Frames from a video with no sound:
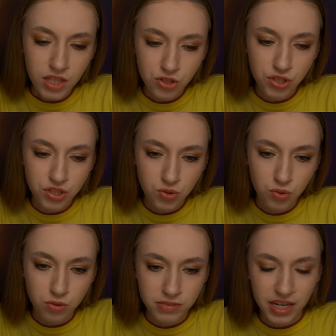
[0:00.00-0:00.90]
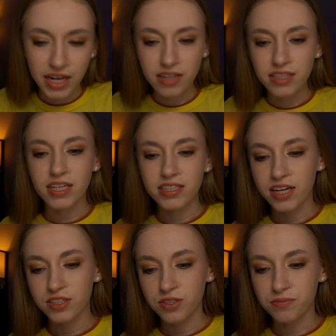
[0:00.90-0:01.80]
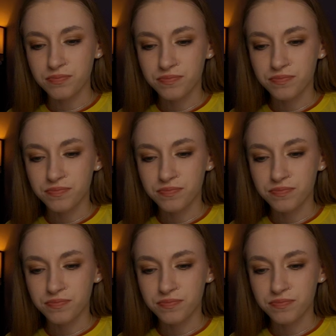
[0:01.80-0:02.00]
She looks cool, and I kind of like that tattoo.